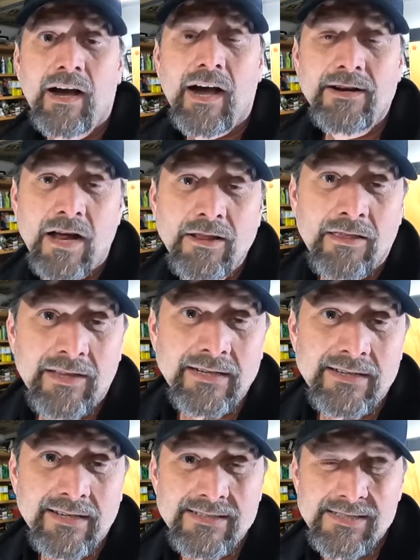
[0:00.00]
Another thing
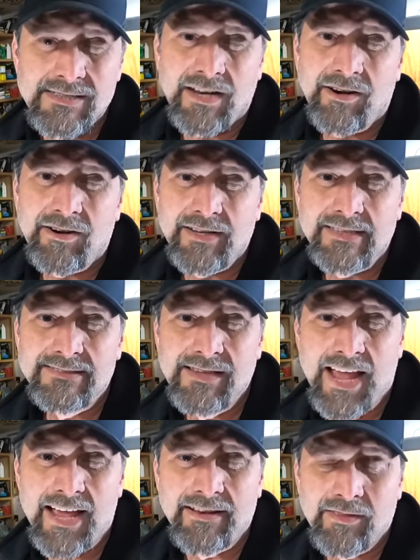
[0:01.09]
to consider is
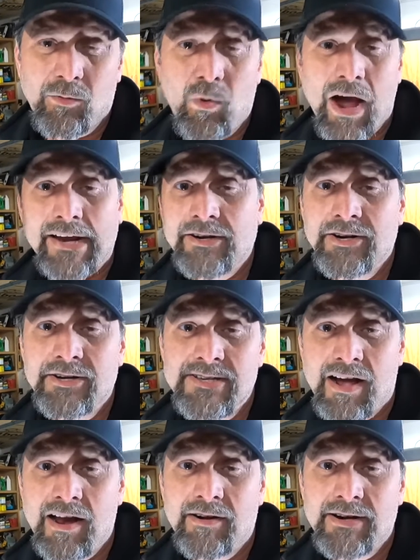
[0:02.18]
that the wider your
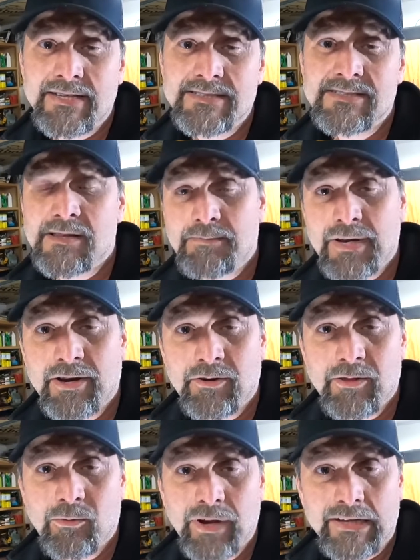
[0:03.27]
tire is, the bigger
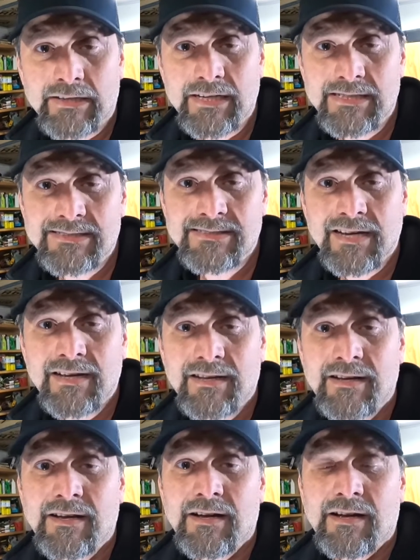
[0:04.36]
the wheel is,
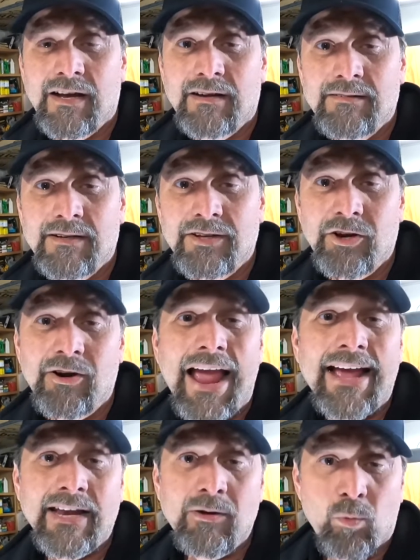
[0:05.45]
you're
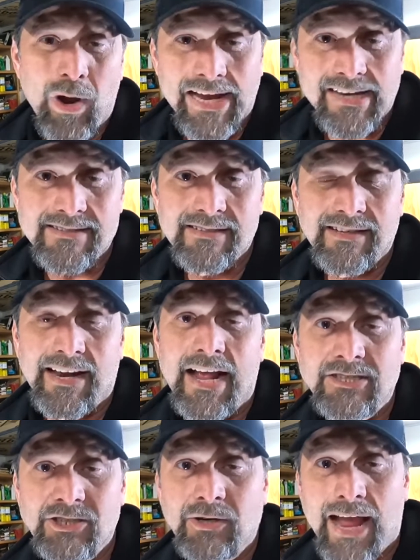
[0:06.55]
adding weight. And
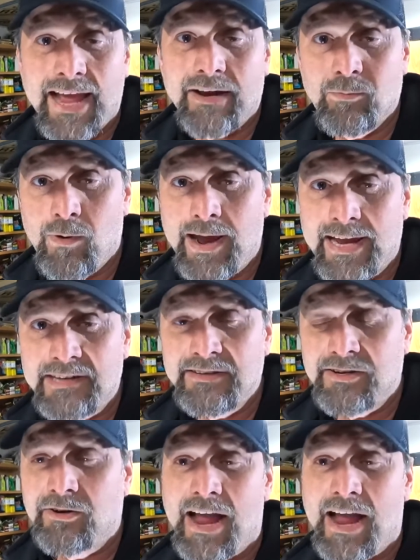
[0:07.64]
as you add weight, you're